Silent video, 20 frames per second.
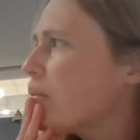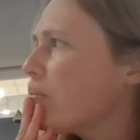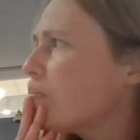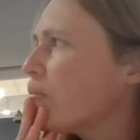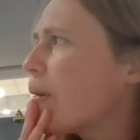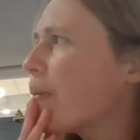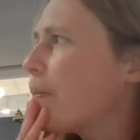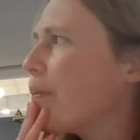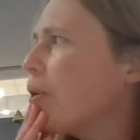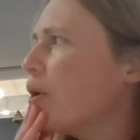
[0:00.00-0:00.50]

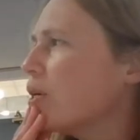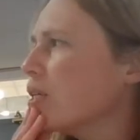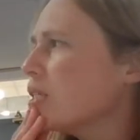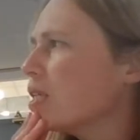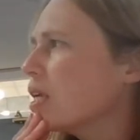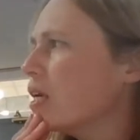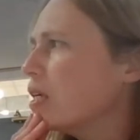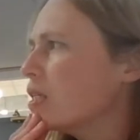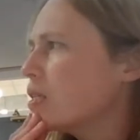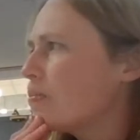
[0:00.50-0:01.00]
My book's
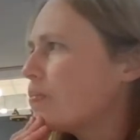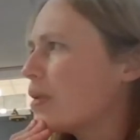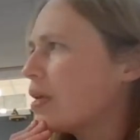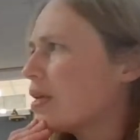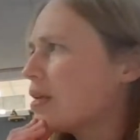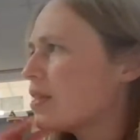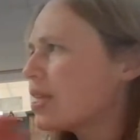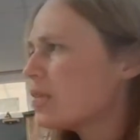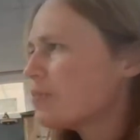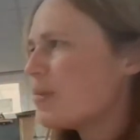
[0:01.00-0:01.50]
going to
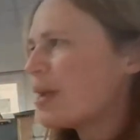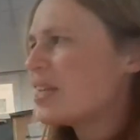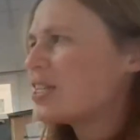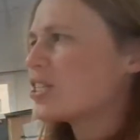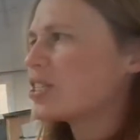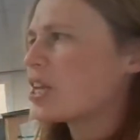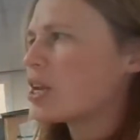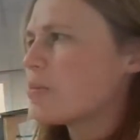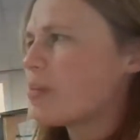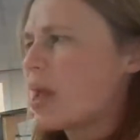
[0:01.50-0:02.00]
be, this page
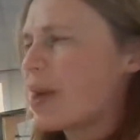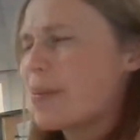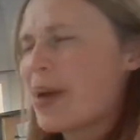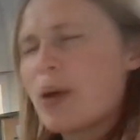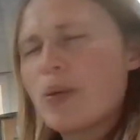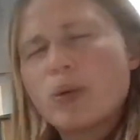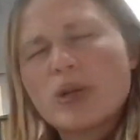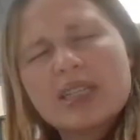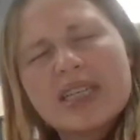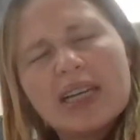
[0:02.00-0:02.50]
is going to be
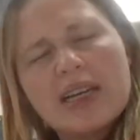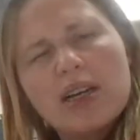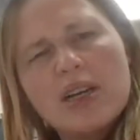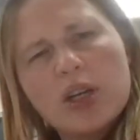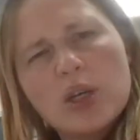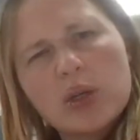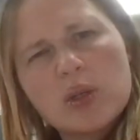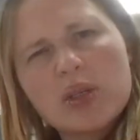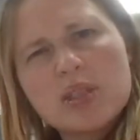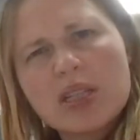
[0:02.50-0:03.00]
about what it
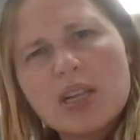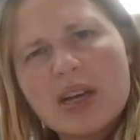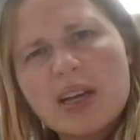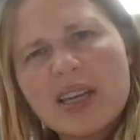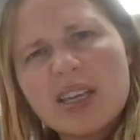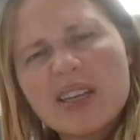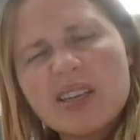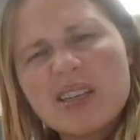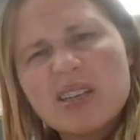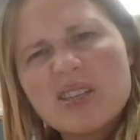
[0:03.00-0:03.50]
looks
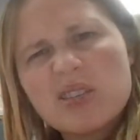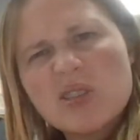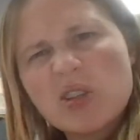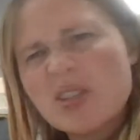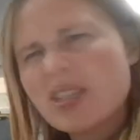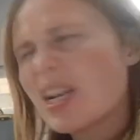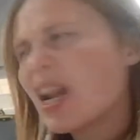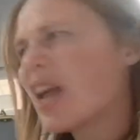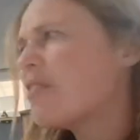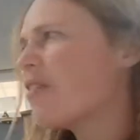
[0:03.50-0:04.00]
like. So
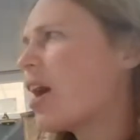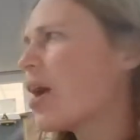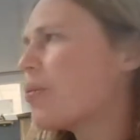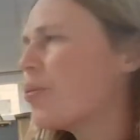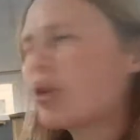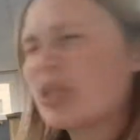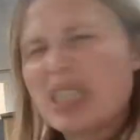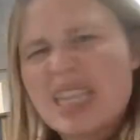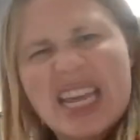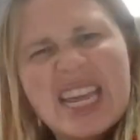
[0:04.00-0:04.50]
shall I write
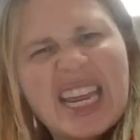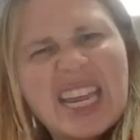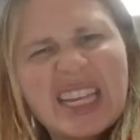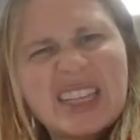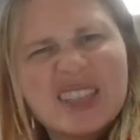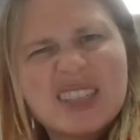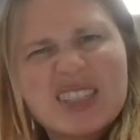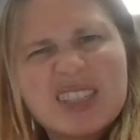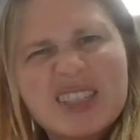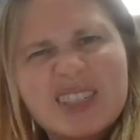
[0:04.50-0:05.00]
what it
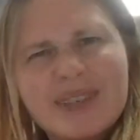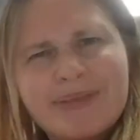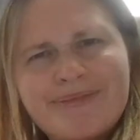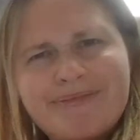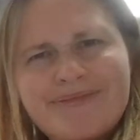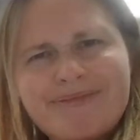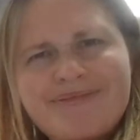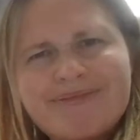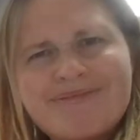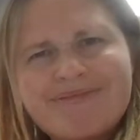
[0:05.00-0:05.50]
eats?
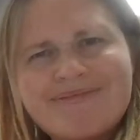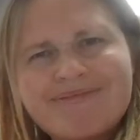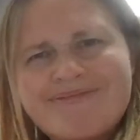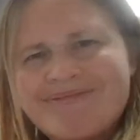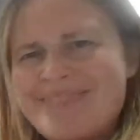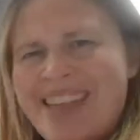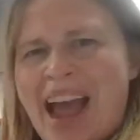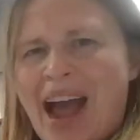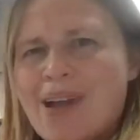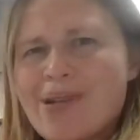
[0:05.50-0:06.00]

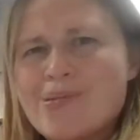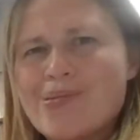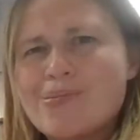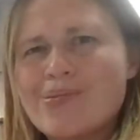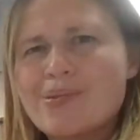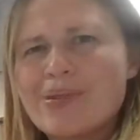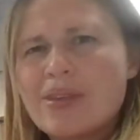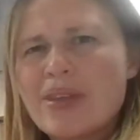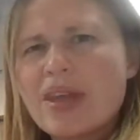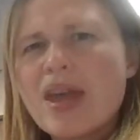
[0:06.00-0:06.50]

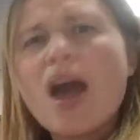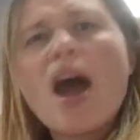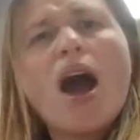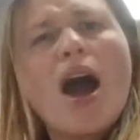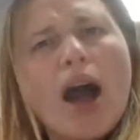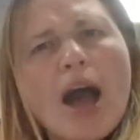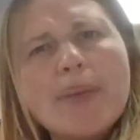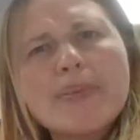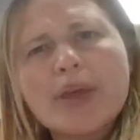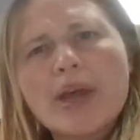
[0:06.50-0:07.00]
No,
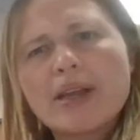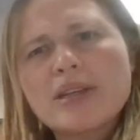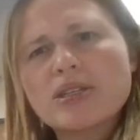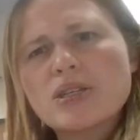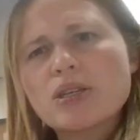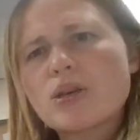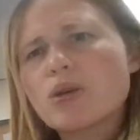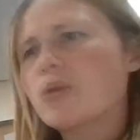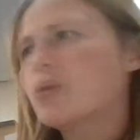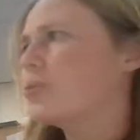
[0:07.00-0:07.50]
I'm going
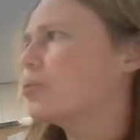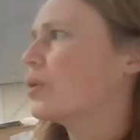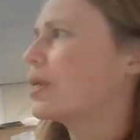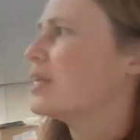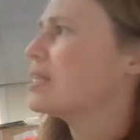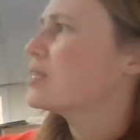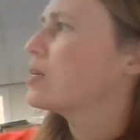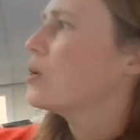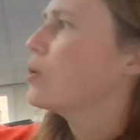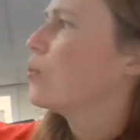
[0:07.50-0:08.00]
to call
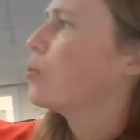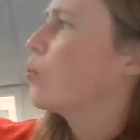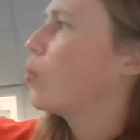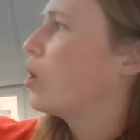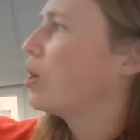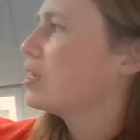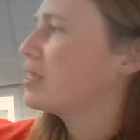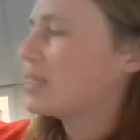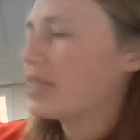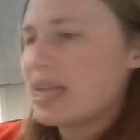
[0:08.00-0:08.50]
it
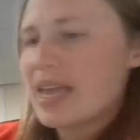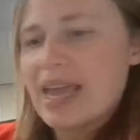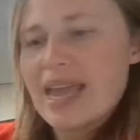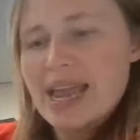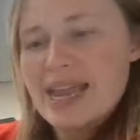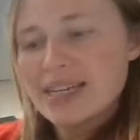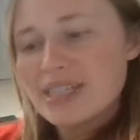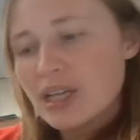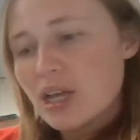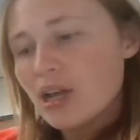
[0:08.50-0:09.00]
What
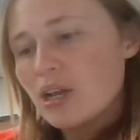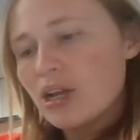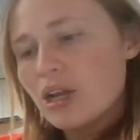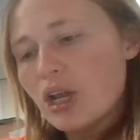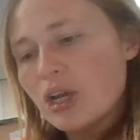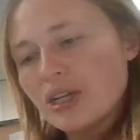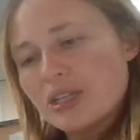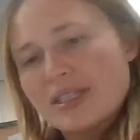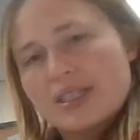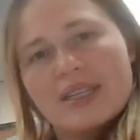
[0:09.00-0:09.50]
It
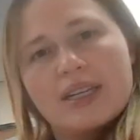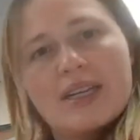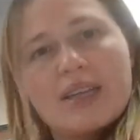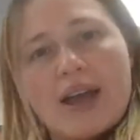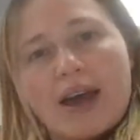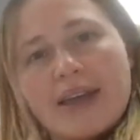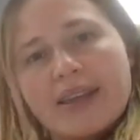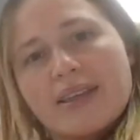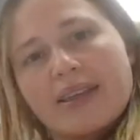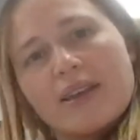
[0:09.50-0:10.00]
Looks
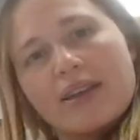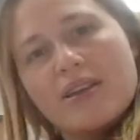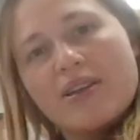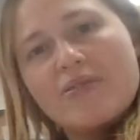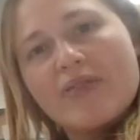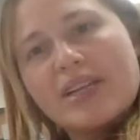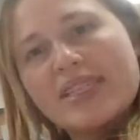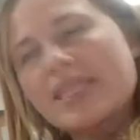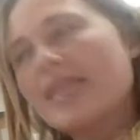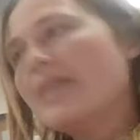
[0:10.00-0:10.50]
Like. Are you
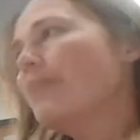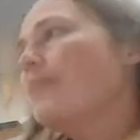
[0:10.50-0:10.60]
ready?